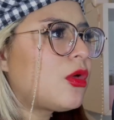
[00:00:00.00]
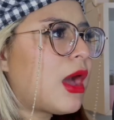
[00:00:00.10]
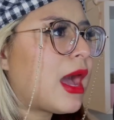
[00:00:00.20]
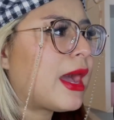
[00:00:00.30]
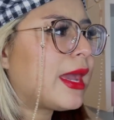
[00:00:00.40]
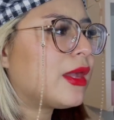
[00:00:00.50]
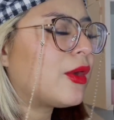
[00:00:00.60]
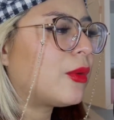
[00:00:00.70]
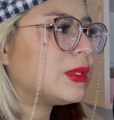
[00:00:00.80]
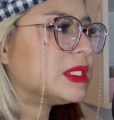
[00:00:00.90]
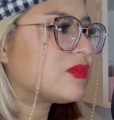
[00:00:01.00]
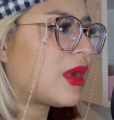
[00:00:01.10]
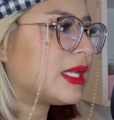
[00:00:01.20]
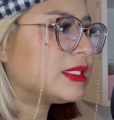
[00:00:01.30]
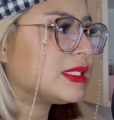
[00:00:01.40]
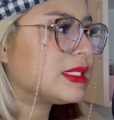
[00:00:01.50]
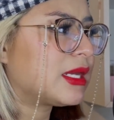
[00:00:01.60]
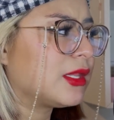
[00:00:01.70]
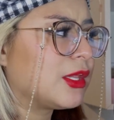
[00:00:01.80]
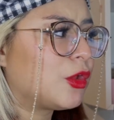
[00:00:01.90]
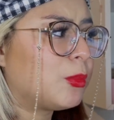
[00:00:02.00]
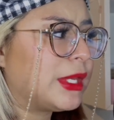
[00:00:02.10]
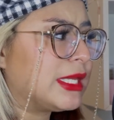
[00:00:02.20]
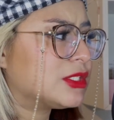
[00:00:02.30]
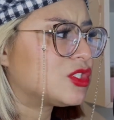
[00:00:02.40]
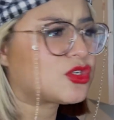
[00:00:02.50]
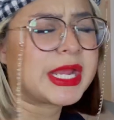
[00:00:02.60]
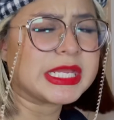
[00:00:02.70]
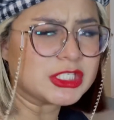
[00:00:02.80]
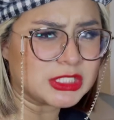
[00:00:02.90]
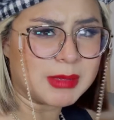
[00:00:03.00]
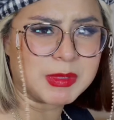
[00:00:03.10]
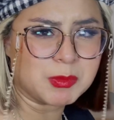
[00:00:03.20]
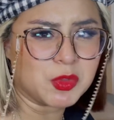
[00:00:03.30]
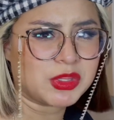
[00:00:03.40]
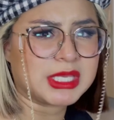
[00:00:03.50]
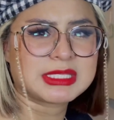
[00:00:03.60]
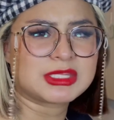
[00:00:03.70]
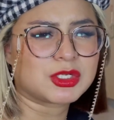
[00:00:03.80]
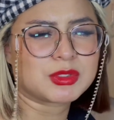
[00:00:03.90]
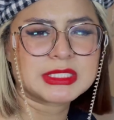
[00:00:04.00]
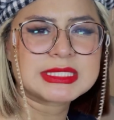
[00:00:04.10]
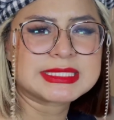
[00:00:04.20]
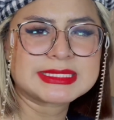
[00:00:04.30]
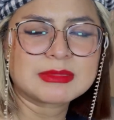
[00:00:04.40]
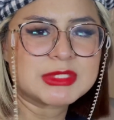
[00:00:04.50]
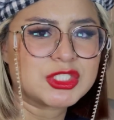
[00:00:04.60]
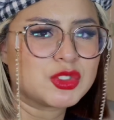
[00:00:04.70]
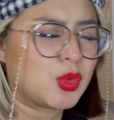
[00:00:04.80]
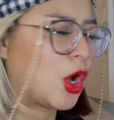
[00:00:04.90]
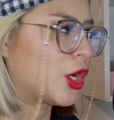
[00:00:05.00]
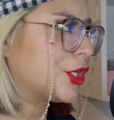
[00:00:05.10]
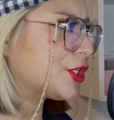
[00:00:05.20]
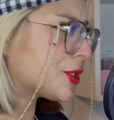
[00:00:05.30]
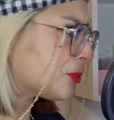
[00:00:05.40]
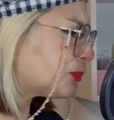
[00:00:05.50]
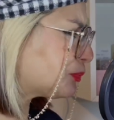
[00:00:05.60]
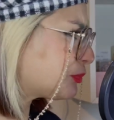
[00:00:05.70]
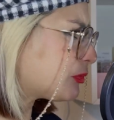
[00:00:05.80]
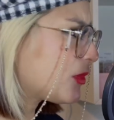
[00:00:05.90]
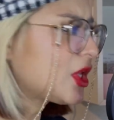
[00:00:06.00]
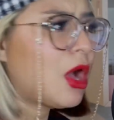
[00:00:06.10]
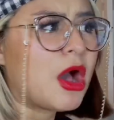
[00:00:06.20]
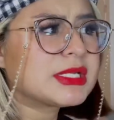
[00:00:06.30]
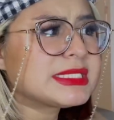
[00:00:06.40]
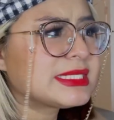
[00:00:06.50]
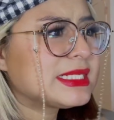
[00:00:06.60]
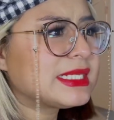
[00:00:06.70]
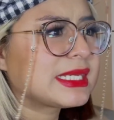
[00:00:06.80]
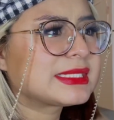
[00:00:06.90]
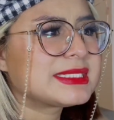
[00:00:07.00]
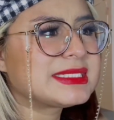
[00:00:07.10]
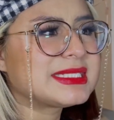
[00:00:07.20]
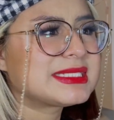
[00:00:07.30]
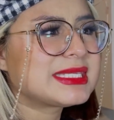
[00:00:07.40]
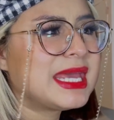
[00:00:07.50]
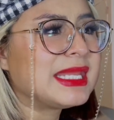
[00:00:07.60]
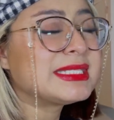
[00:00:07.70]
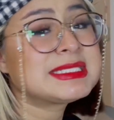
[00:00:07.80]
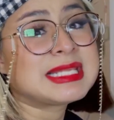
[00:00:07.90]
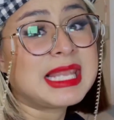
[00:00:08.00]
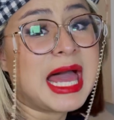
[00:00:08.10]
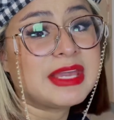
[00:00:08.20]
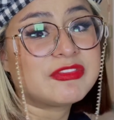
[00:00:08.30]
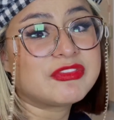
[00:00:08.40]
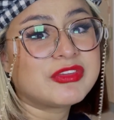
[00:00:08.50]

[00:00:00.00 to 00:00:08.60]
I always find it a little bit strange that people think that the criticism is too harsh. Honestly, like this is the life.